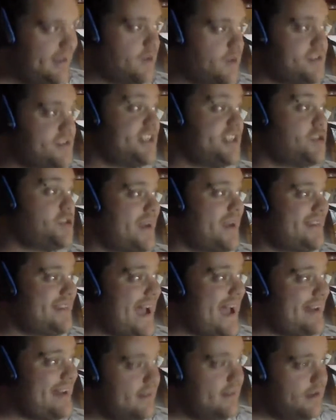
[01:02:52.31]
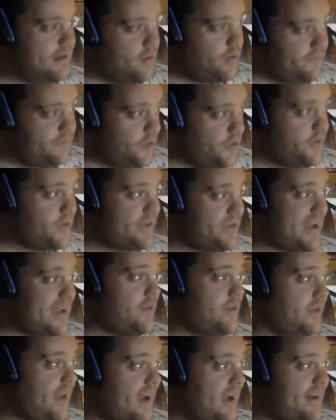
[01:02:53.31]
situate that, further down
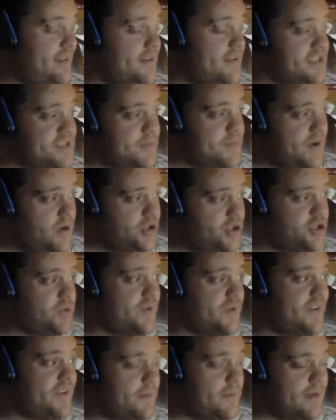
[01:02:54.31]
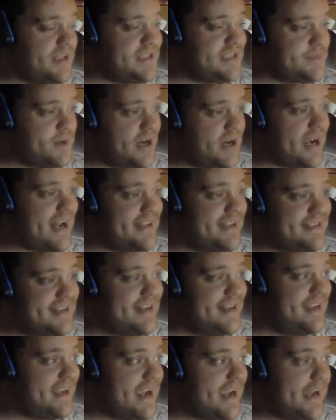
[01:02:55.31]
the line in the spiritual that main spirit guides
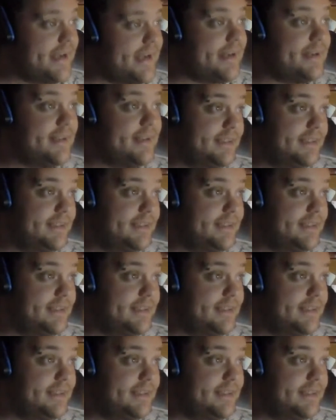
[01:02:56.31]
indicated.